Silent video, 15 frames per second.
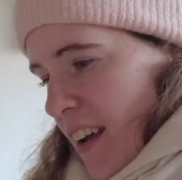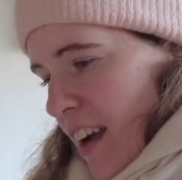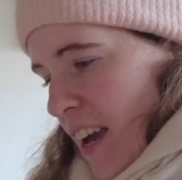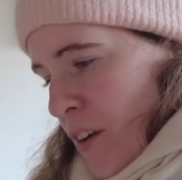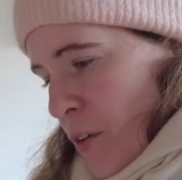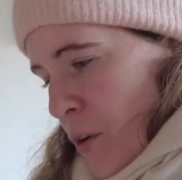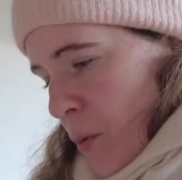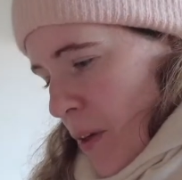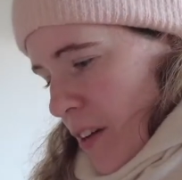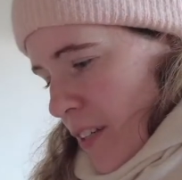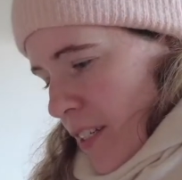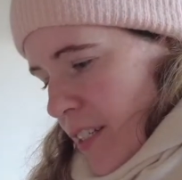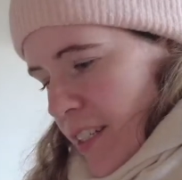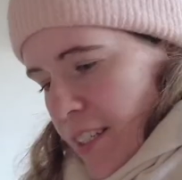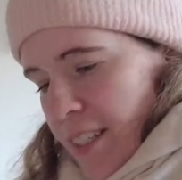I don't know whether
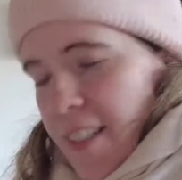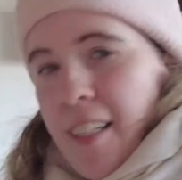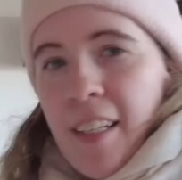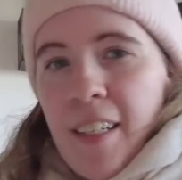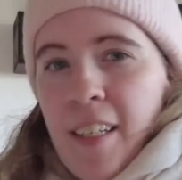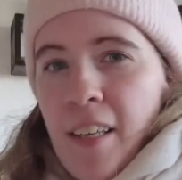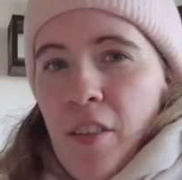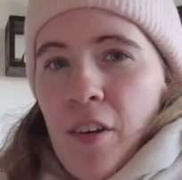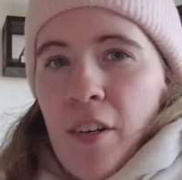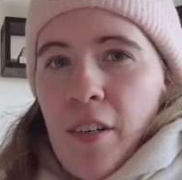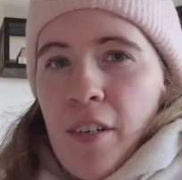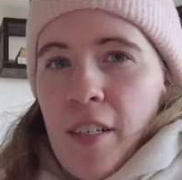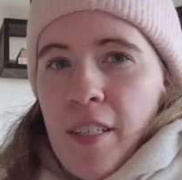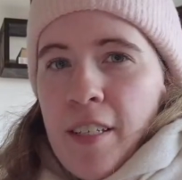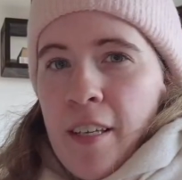to just stick to
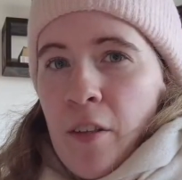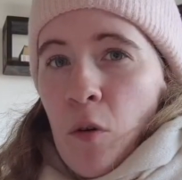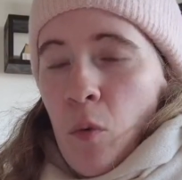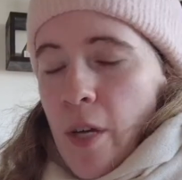the